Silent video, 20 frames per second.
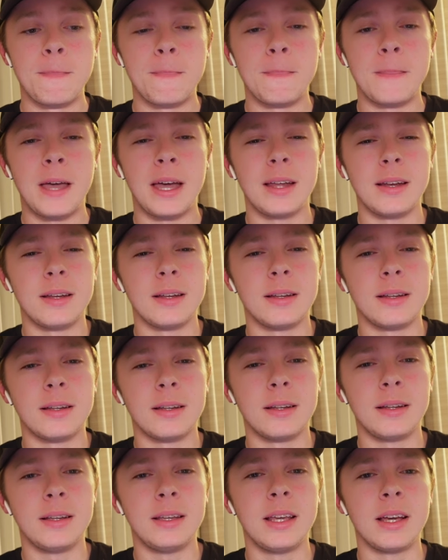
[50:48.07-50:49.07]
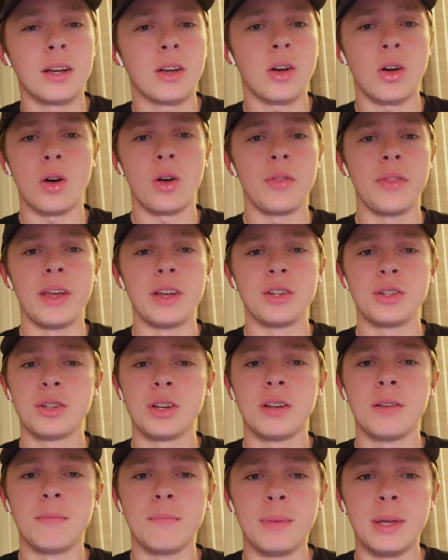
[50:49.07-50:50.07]
that get called that
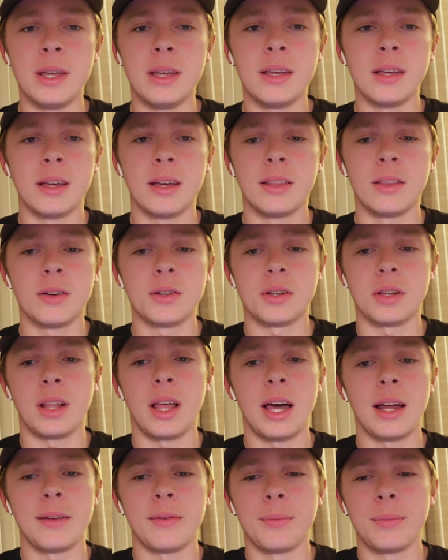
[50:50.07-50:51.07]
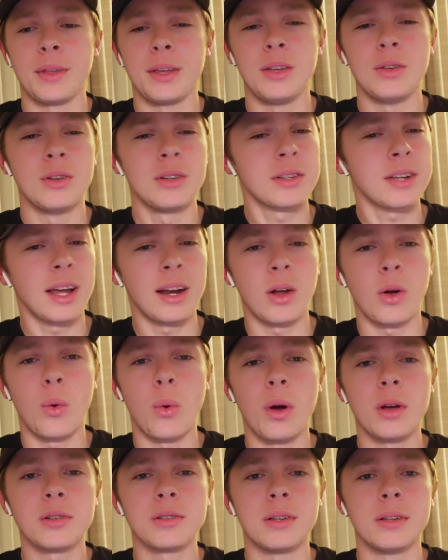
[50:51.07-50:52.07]
shouldn't be, and there's a lot of them that you just kind of
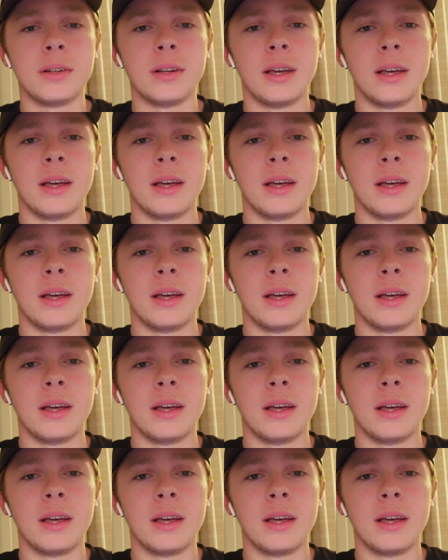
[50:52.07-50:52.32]
question.